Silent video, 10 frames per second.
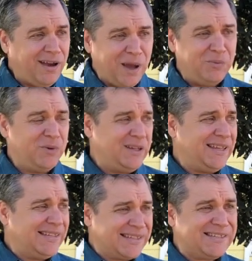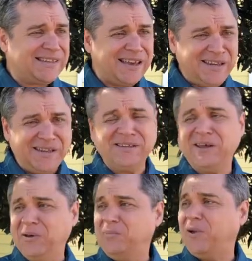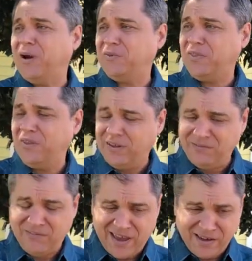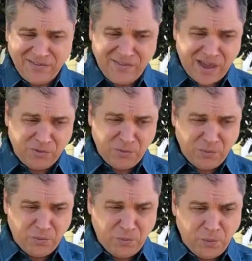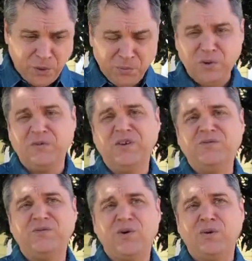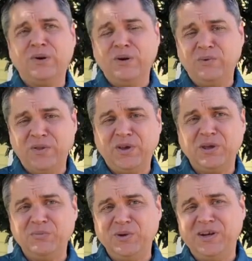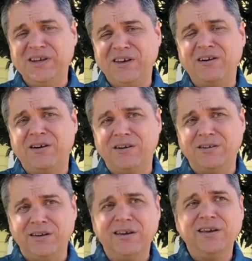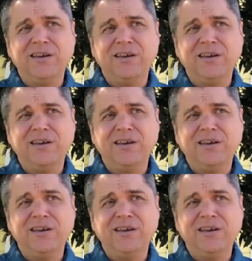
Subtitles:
I'm really excited about the fact that we're moving forward with a community garden.